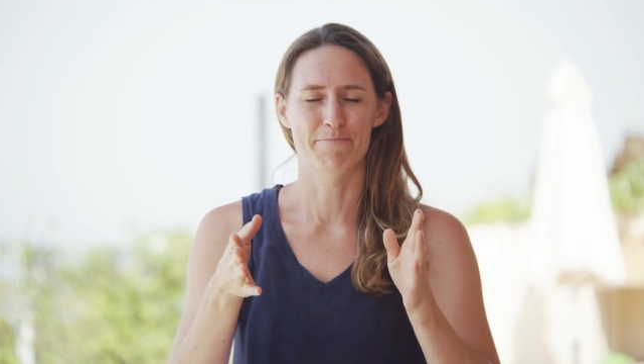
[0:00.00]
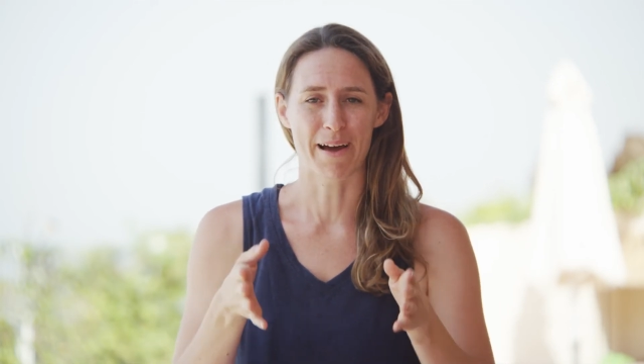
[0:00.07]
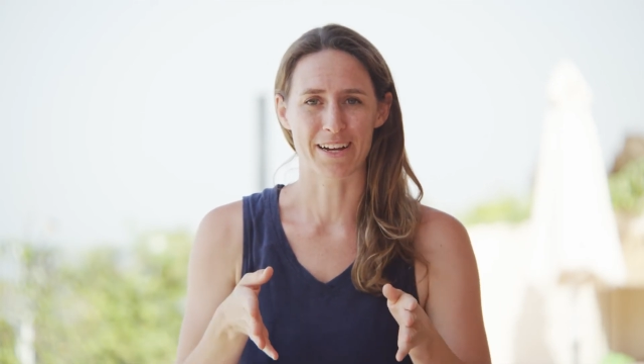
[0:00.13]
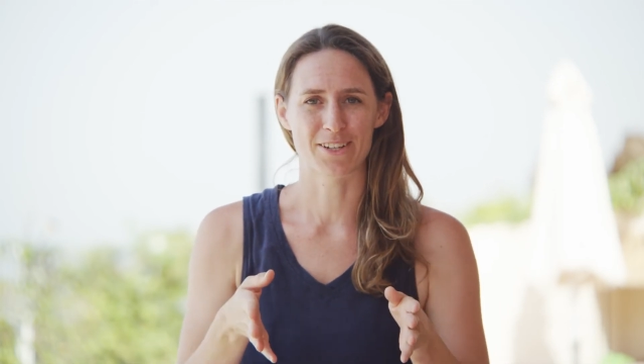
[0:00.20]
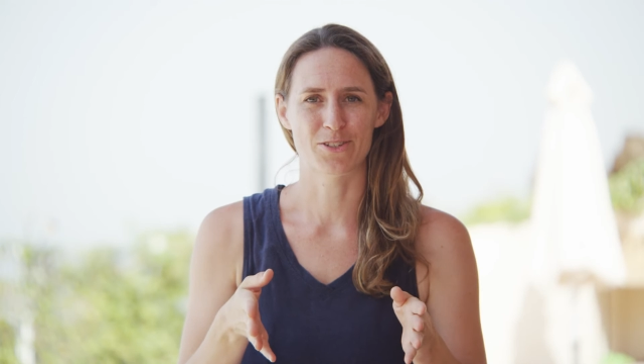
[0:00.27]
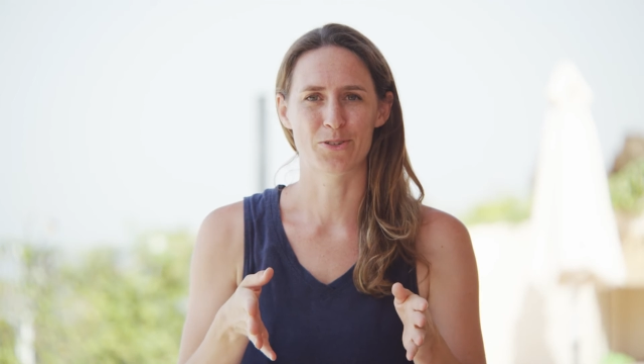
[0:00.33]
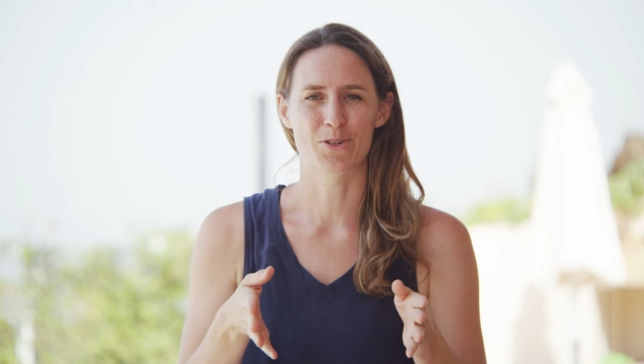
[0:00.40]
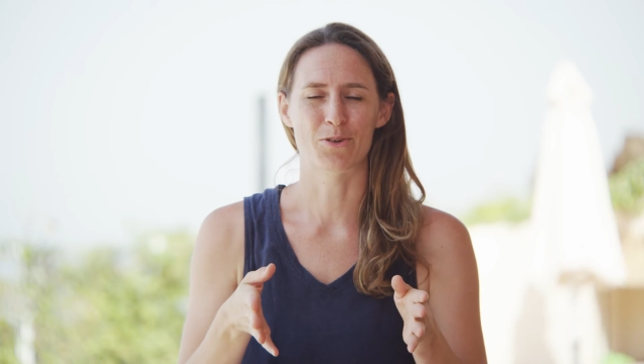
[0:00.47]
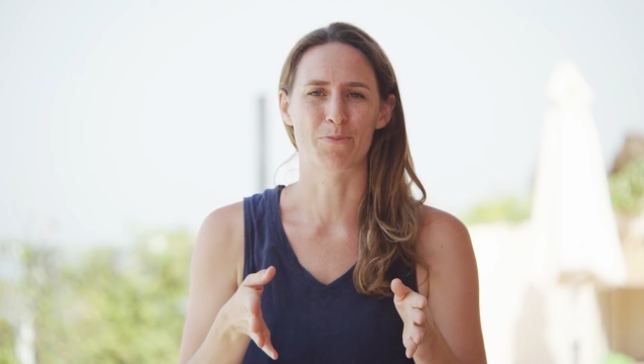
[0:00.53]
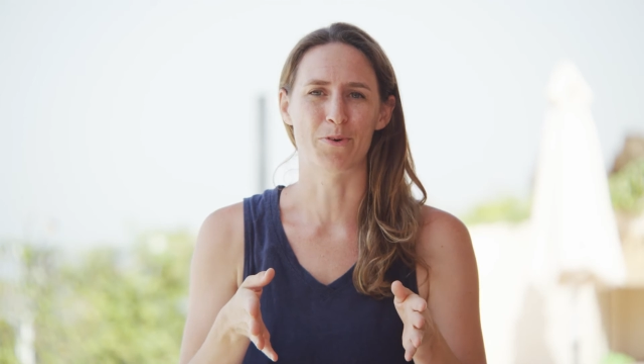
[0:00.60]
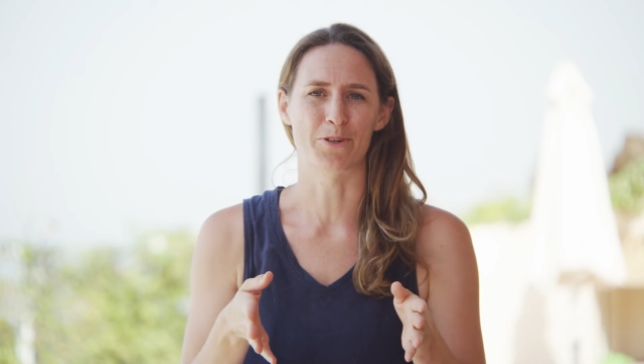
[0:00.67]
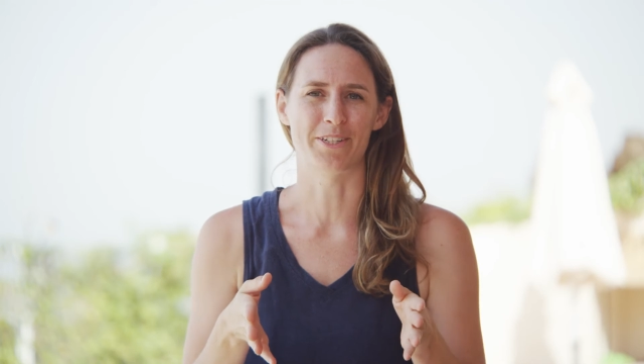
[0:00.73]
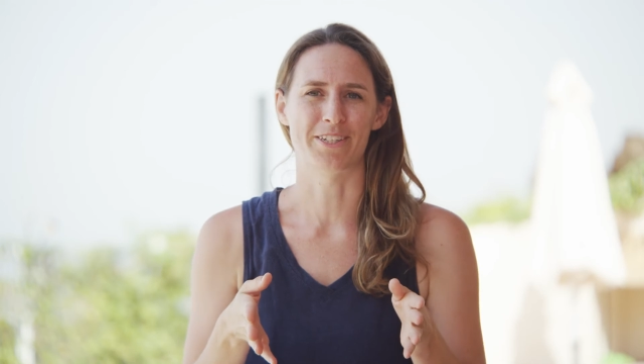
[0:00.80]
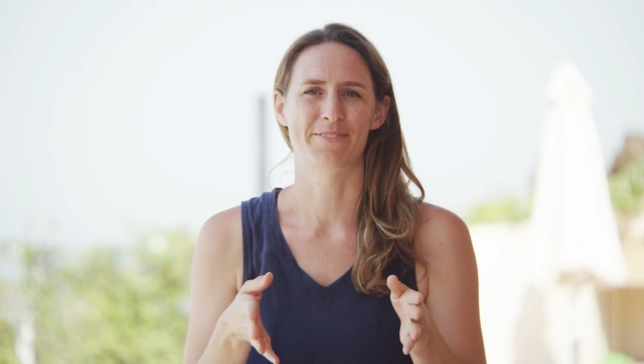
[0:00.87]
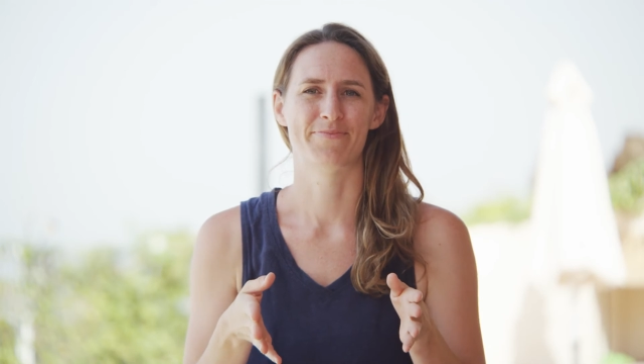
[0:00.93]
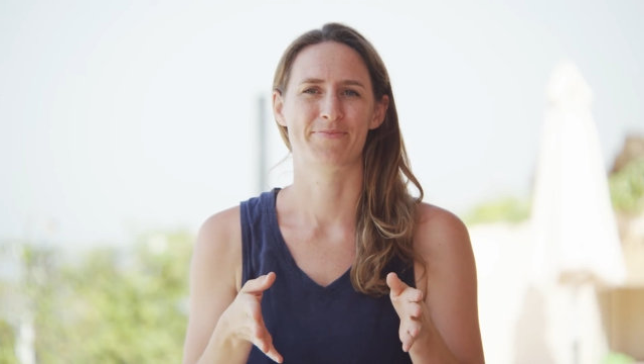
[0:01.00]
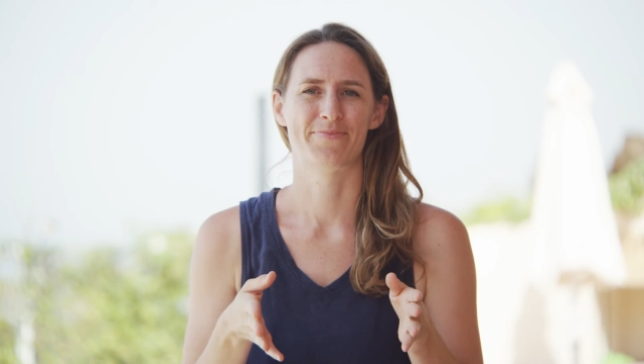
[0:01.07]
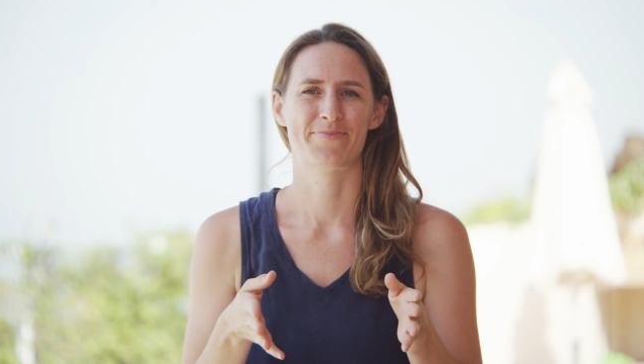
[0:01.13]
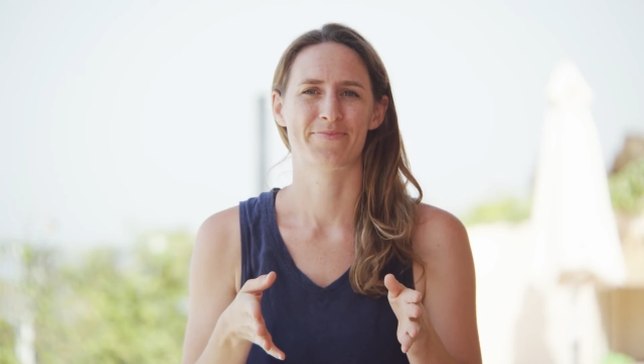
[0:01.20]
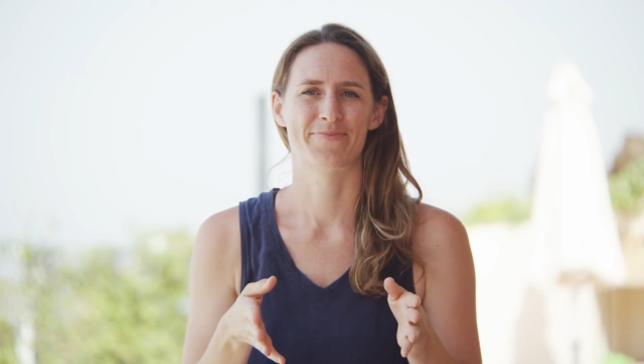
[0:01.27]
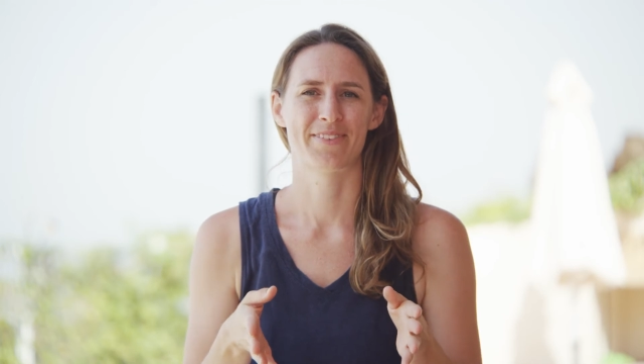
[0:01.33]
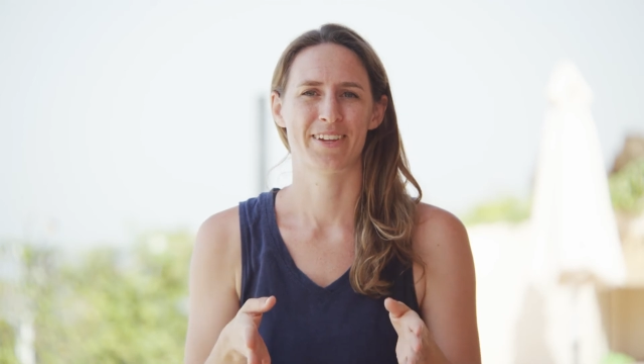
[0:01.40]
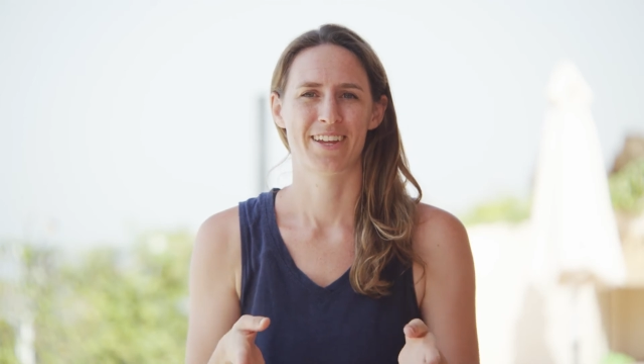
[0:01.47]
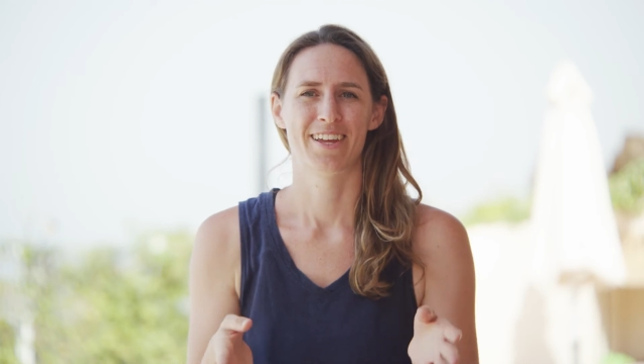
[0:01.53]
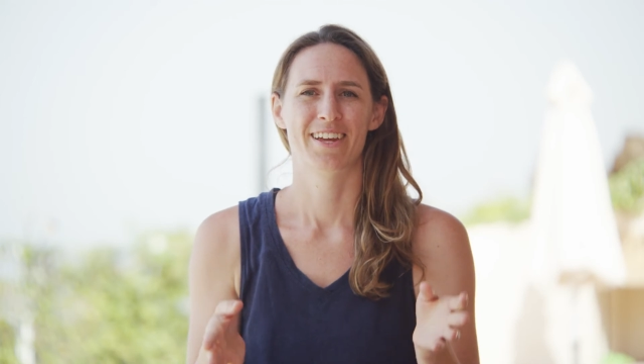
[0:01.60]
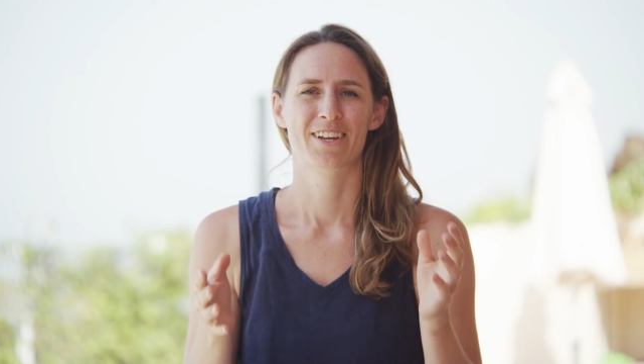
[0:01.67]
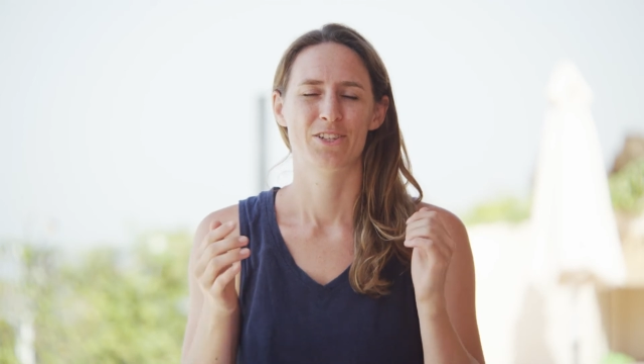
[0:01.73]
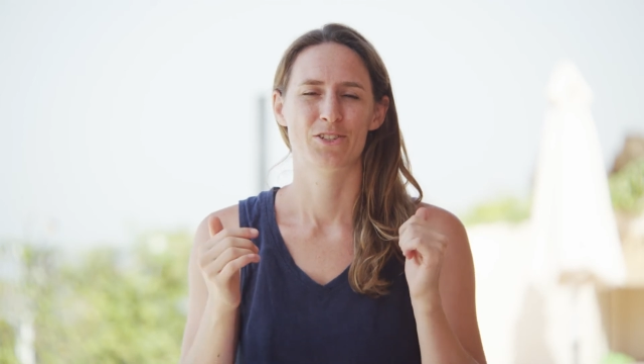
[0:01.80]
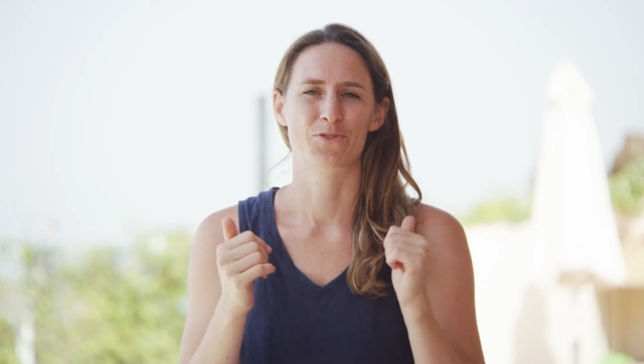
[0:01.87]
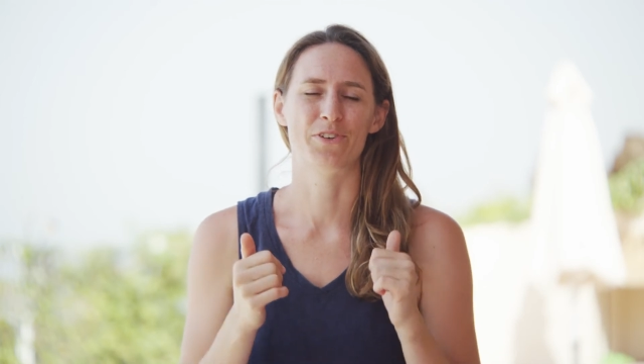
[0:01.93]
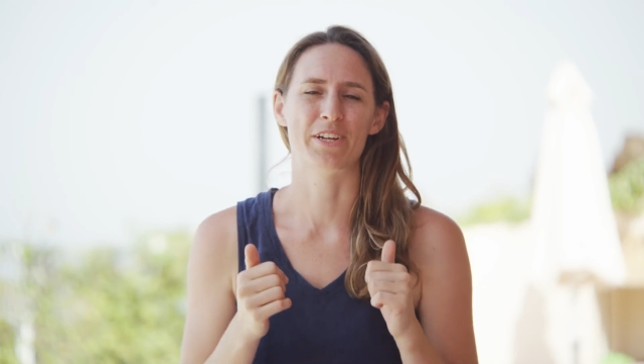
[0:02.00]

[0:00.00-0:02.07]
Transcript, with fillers: back to your body, to